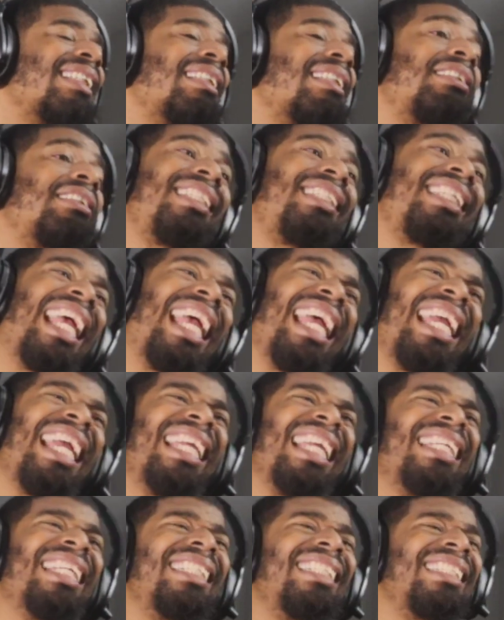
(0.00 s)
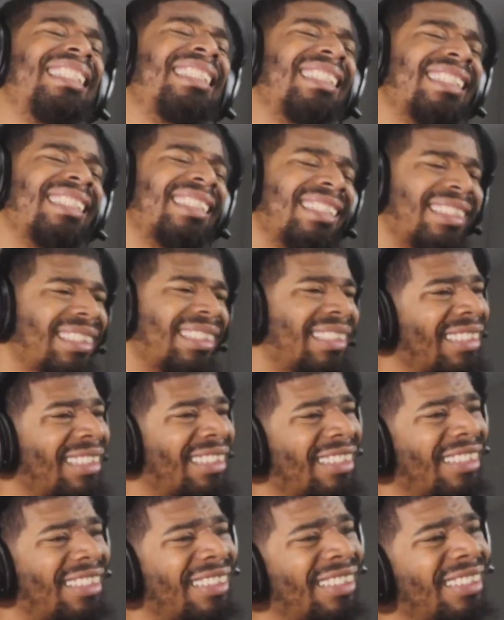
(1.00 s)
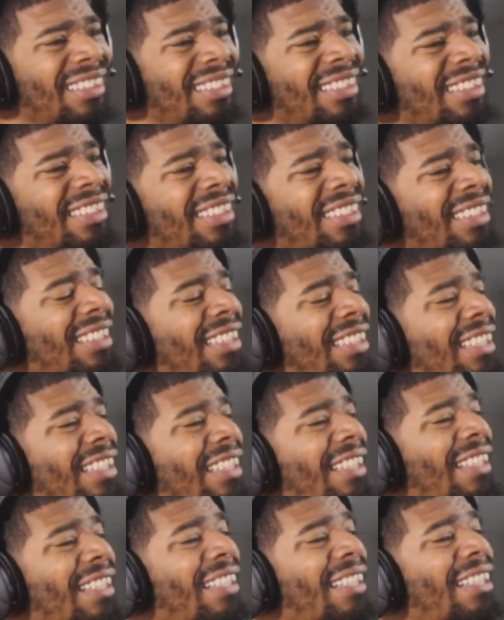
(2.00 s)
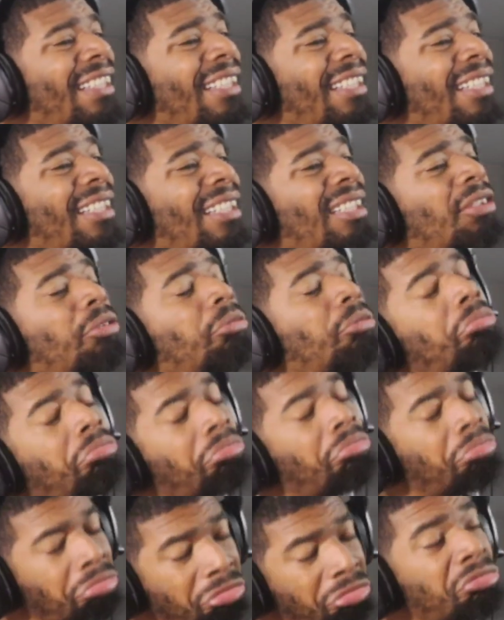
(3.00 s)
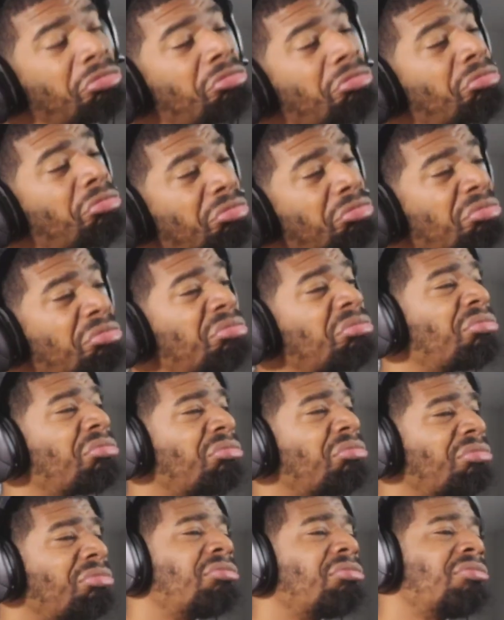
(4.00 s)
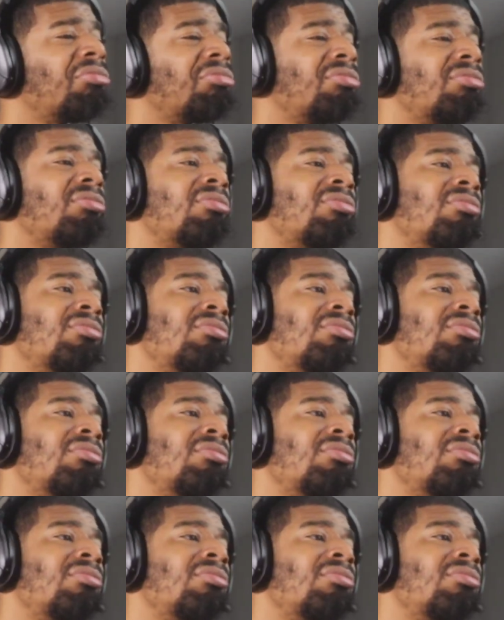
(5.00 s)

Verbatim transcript: This place has the most rich people after the U S and China, and its economy is bigger than the U